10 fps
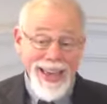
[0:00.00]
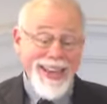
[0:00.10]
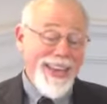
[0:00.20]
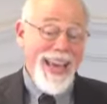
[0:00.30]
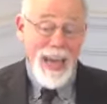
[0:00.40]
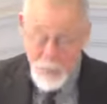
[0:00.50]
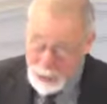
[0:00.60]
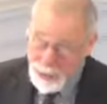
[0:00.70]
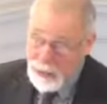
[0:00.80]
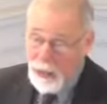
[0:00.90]
an
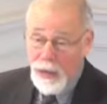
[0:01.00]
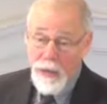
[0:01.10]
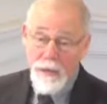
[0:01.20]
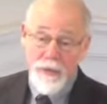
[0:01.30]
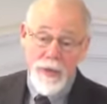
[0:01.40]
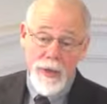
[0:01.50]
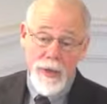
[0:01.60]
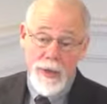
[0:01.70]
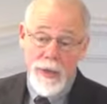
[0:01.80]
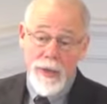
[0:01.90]
accounting of
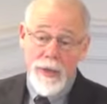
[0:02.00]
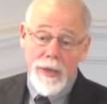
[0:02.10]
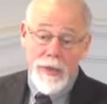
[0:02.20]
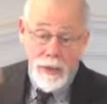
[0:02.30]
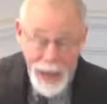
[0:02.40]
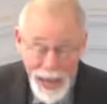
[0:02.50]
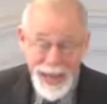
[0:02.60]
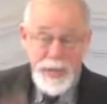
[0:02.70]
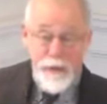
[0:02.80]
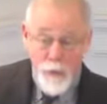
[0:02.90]
the
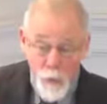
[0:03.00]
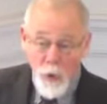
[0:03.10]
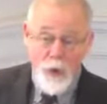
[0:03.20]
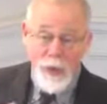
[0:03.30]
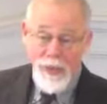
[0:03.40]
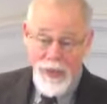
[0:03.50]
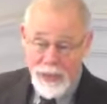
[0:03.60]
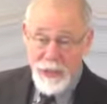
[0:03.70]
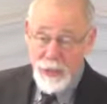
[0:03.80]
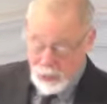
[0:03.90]
kind of work
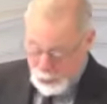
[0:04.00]
that you